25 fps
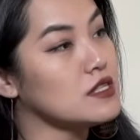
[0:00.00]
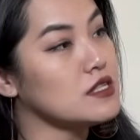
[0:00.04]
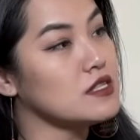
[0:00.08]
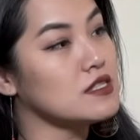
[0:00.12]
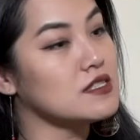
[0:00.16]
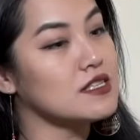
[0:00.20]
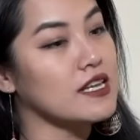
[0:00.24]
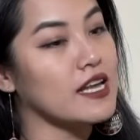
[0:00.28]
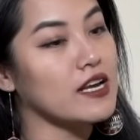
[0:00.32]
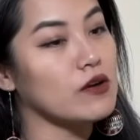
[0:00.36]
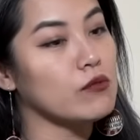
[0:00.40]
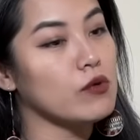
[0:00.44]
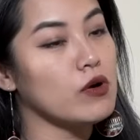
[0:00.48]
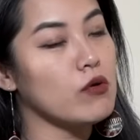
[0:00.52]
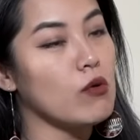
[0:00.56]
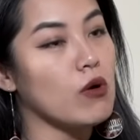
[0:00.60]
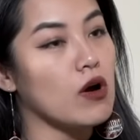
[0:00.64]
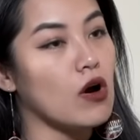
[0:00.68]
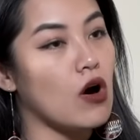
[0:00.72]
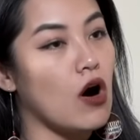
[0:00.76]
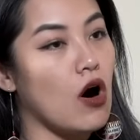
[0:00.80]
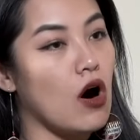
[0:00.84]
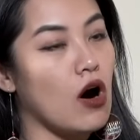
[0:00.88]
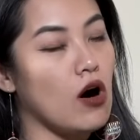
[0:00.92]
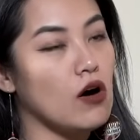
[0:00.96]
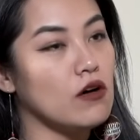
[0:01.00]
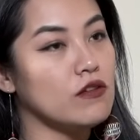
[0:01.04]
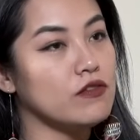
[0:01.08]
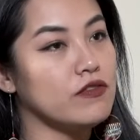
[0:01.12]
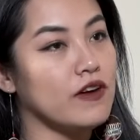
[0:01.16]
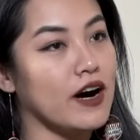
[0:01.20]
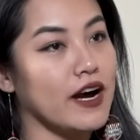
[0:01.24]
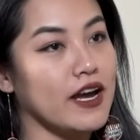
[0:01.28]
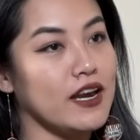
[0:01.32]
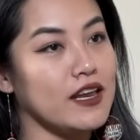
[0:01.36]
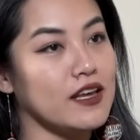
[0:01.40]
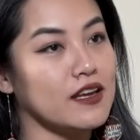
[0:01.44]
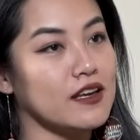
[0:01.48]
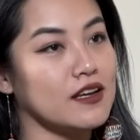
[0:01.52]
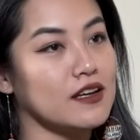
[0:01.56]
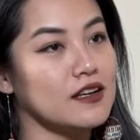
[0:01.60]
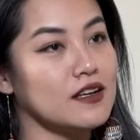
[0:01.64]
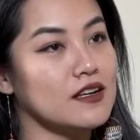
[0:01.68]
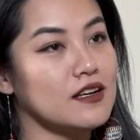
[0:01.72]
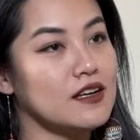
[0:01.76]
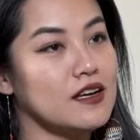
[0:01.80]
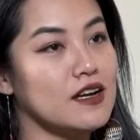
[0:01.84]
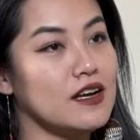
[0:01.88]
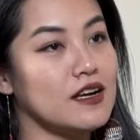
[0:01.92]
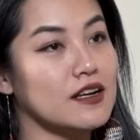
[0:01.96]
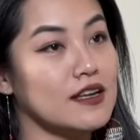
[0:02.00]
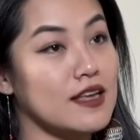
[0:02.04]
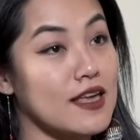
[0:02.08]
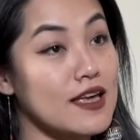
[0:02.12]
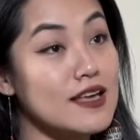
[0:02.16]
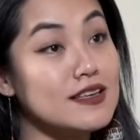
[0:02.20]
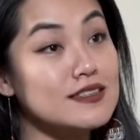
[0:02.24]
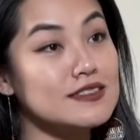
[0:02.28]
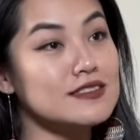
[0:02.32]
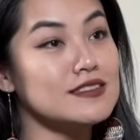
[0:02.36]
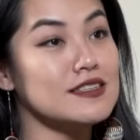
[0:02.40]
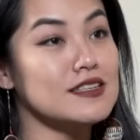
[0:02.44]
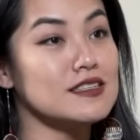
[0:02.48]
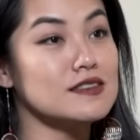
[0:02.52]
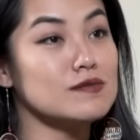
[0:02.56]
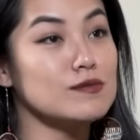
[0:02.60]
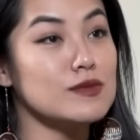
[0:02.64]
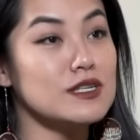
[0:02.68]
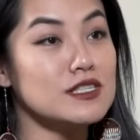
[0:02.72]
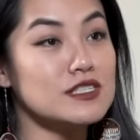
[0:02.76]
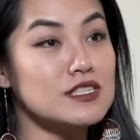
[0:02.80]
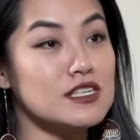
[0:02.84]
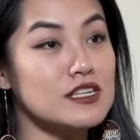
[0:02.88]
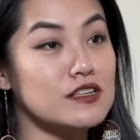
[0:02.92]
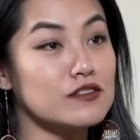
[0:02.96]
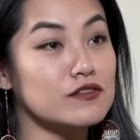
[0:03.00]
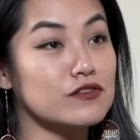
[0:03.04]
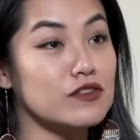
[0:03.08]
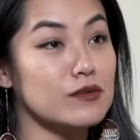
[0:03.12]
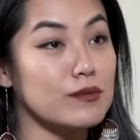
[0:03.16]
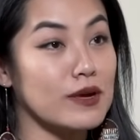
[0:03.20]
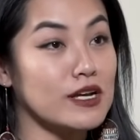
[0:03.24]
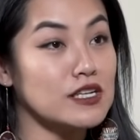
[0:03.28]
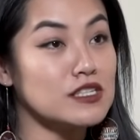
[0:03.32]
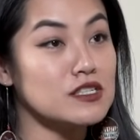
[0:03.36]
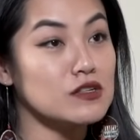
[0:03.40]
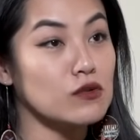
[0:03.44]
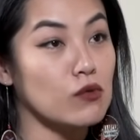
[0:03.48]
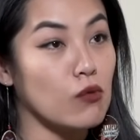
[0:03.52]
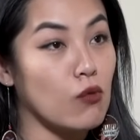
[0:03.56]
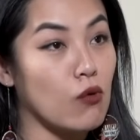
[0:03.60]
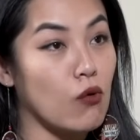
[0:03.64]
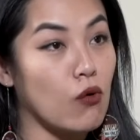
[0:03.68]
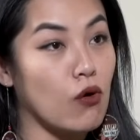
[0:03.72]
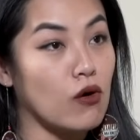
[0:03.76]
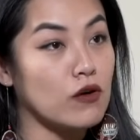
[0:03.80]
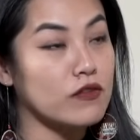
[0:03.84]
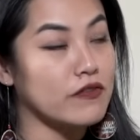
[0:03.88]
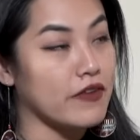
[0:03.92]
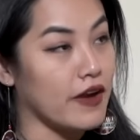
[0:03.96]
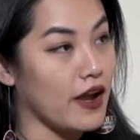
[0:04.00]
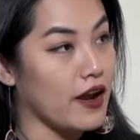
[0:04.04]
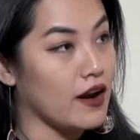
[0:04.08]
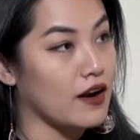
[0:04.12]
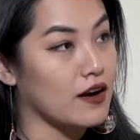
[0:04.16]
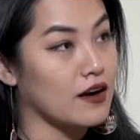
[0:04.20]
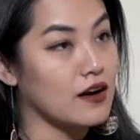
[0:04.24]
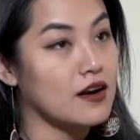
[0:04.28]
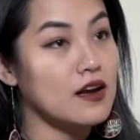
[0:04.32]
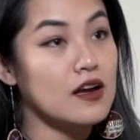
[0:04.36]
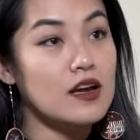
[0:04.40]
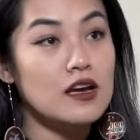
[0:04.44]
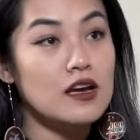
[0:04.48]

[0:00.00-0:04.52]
It's like we were all fighting against this misinformation warfare.